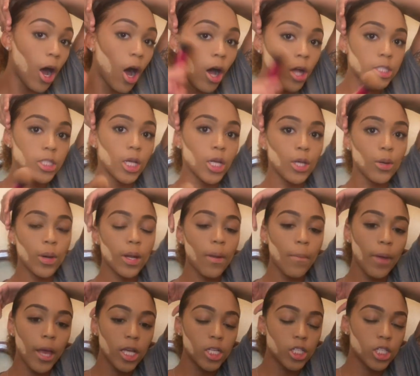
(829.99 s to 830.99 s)
Also, you want to
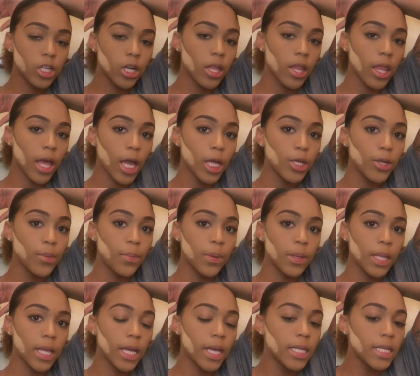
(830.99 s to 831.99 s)
make sure that you
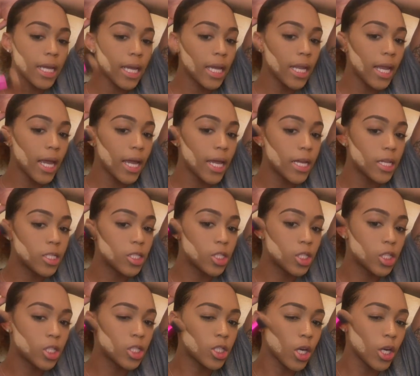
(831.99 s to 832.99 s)
blend in a
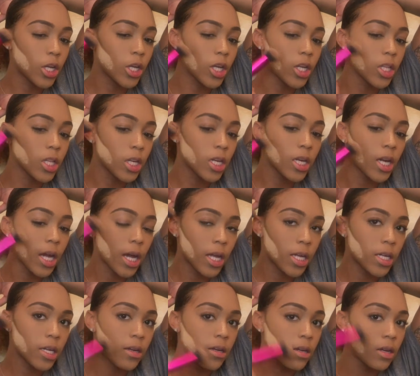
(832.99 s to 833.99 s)
circular
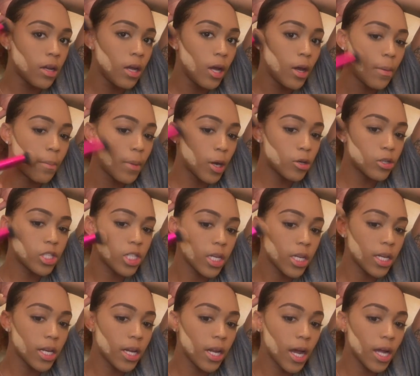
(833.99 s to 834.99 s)
kind of
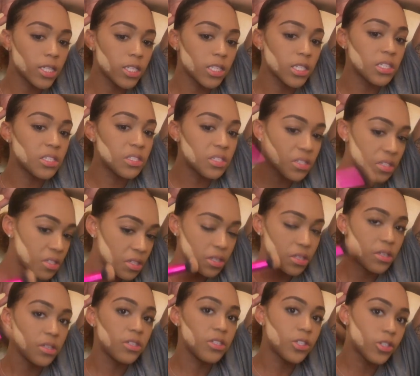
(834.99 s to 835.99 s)
motion and not just
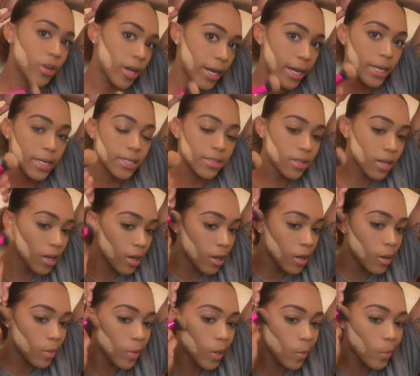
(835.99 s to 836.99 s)
straight
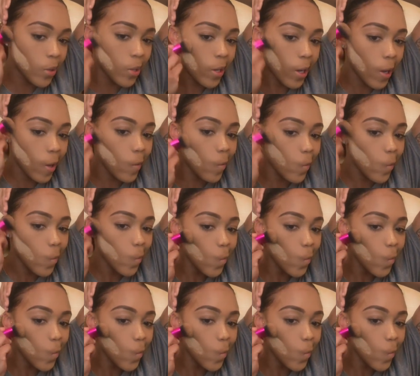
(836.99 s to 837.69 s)
up and down.